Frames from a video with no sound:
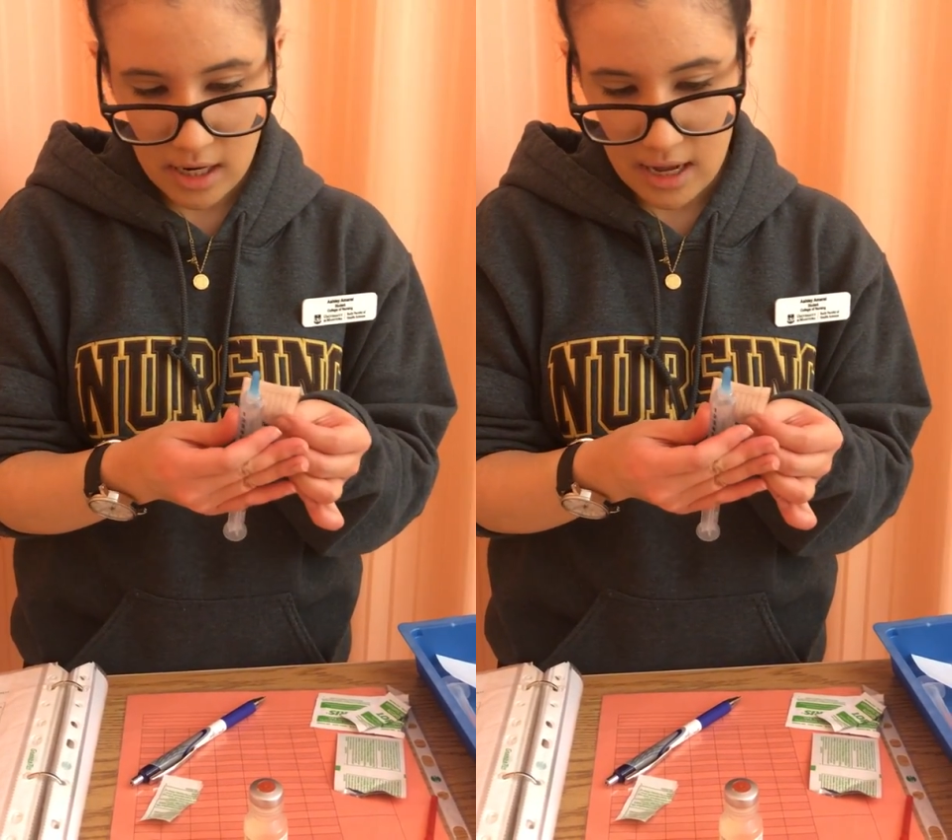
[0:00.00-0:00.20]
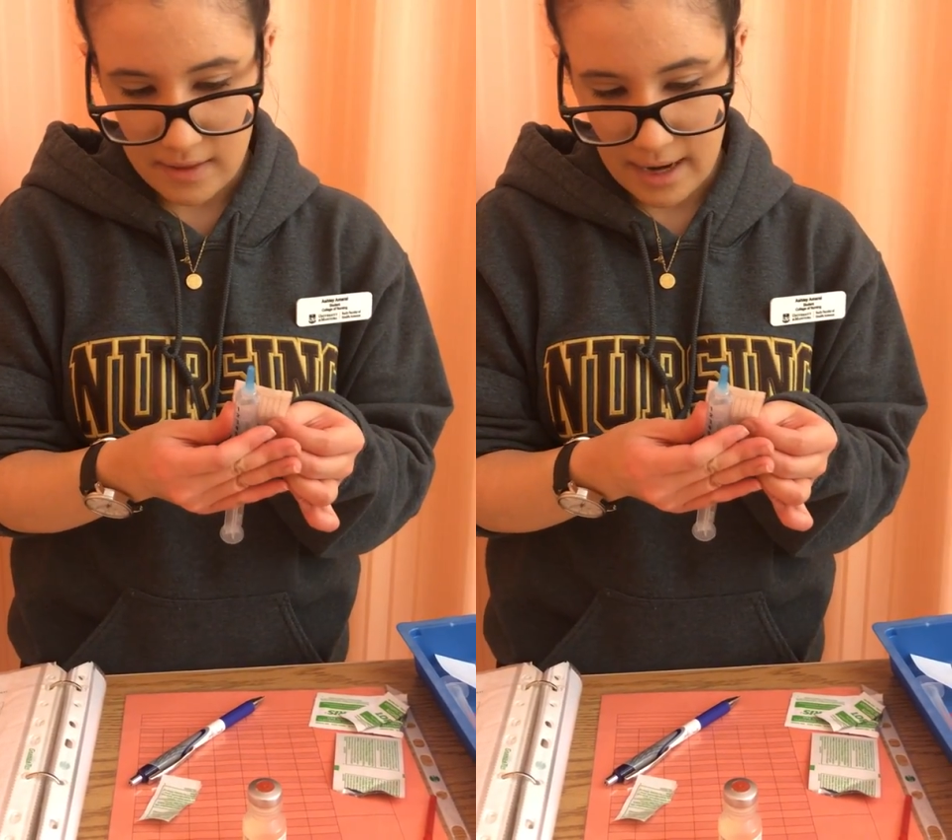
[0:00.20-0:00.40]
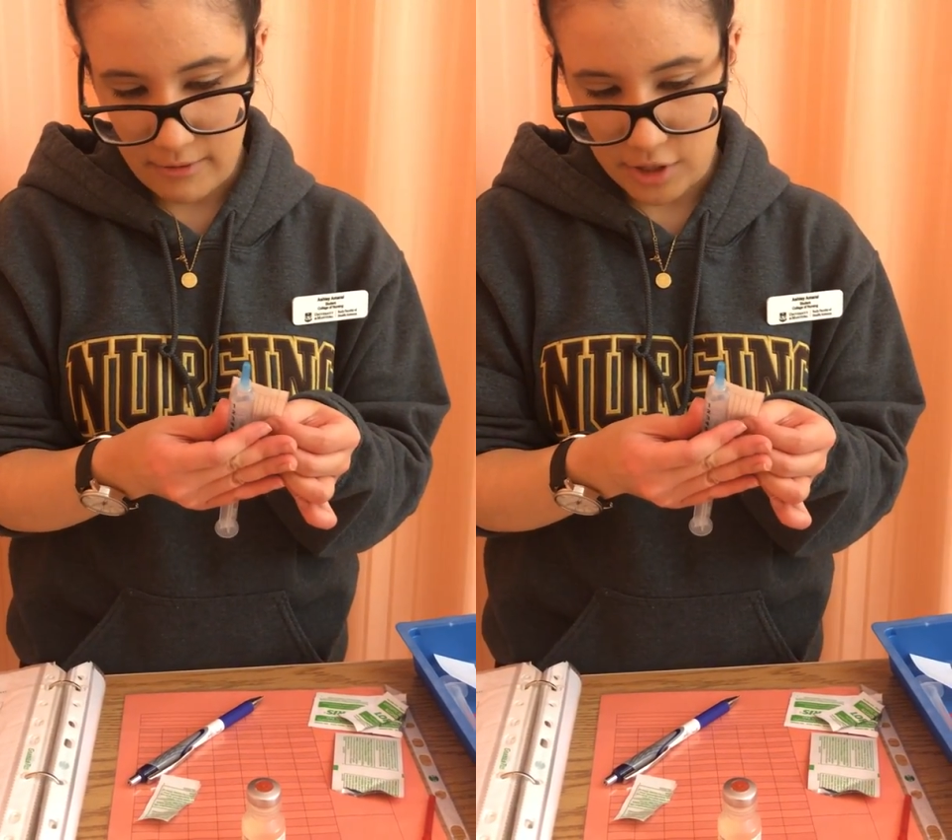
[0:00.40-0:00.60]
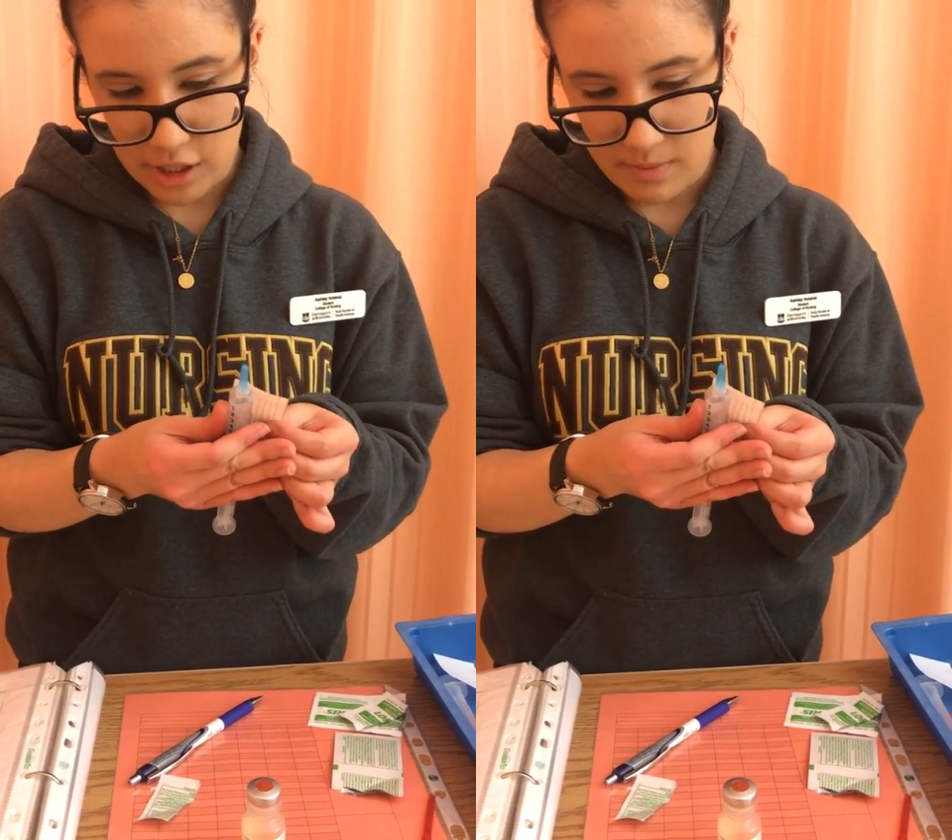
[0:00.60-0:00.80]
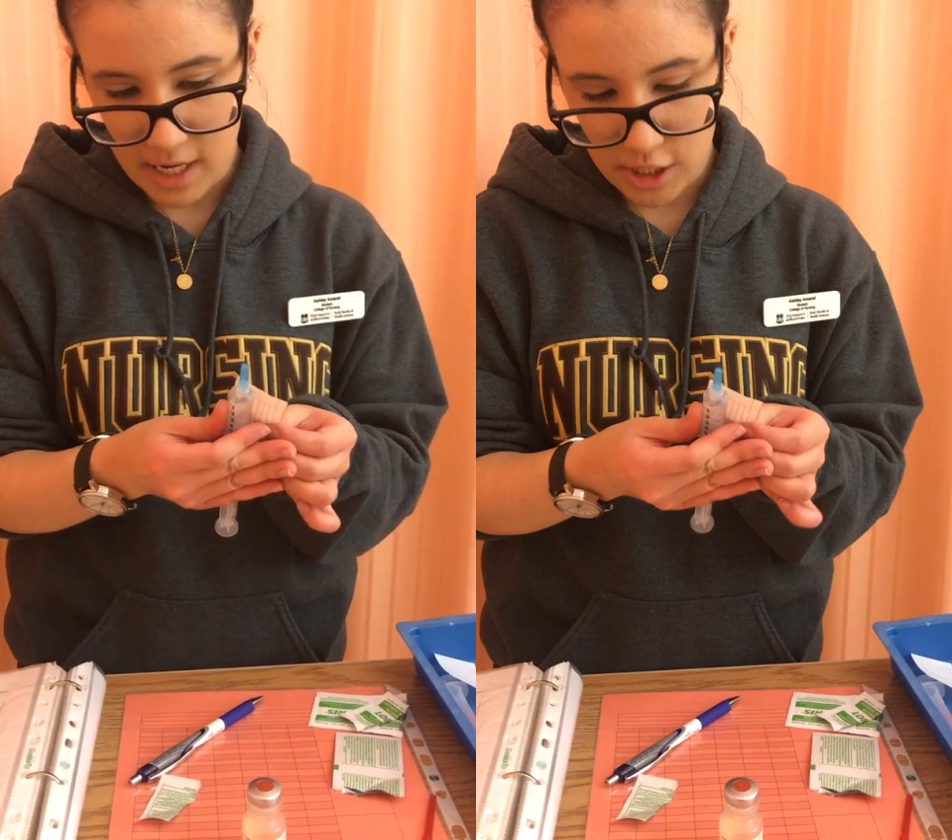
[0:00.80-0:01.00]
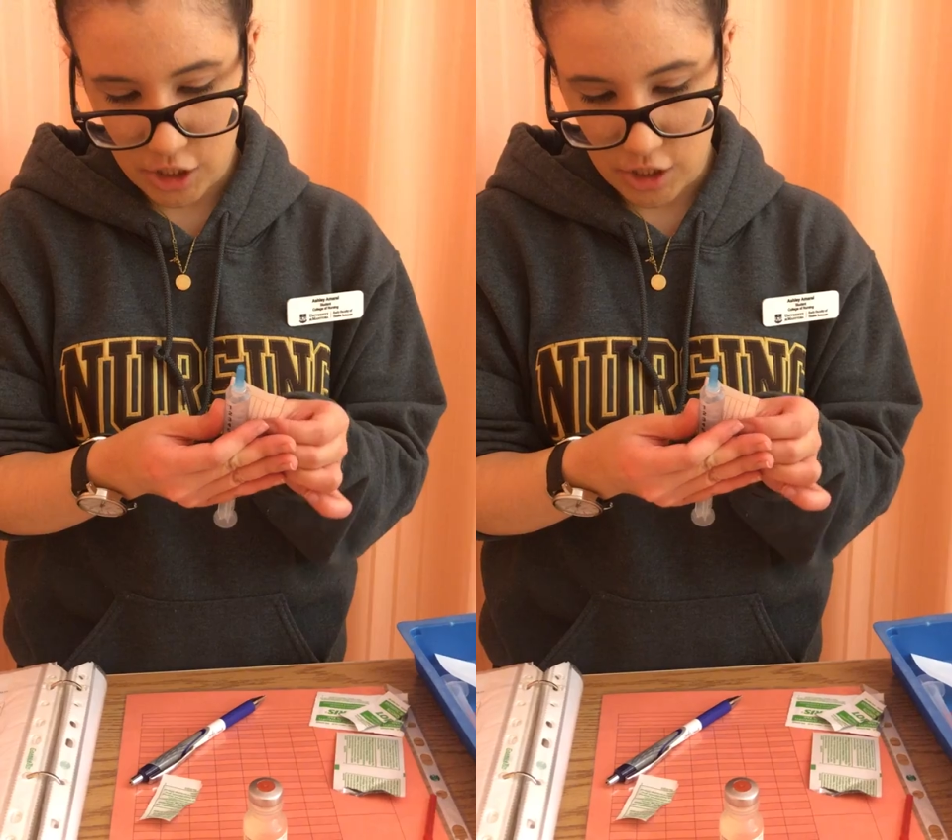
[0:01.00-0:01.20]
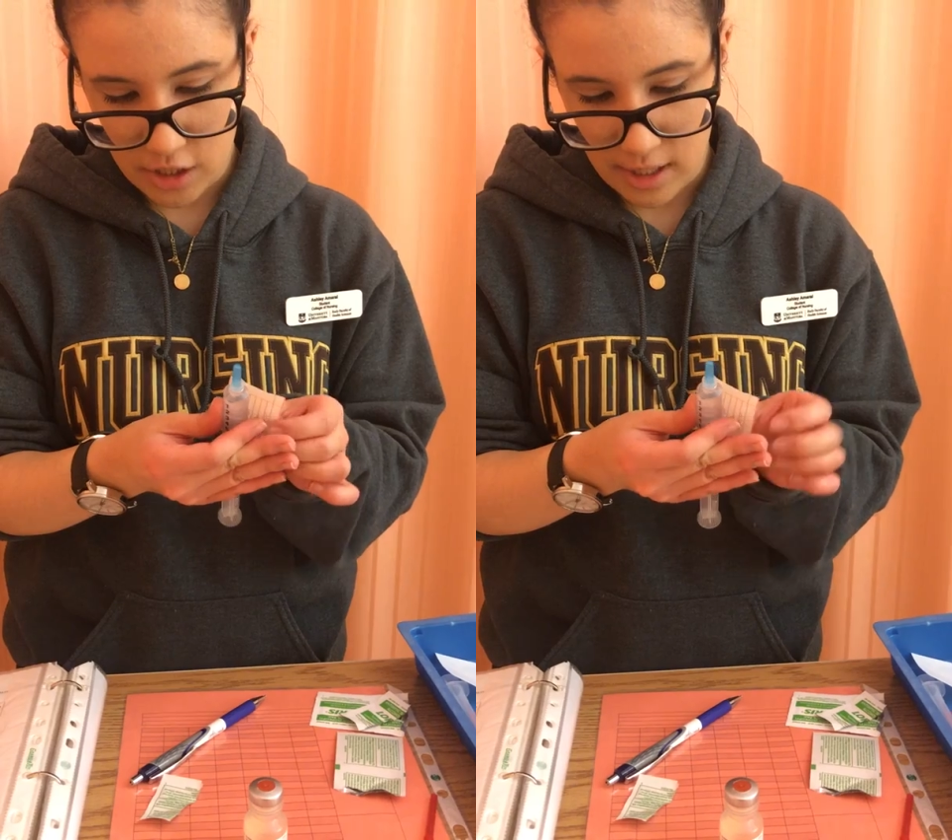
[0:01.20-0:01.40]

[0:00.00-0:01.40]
And then I would just make sure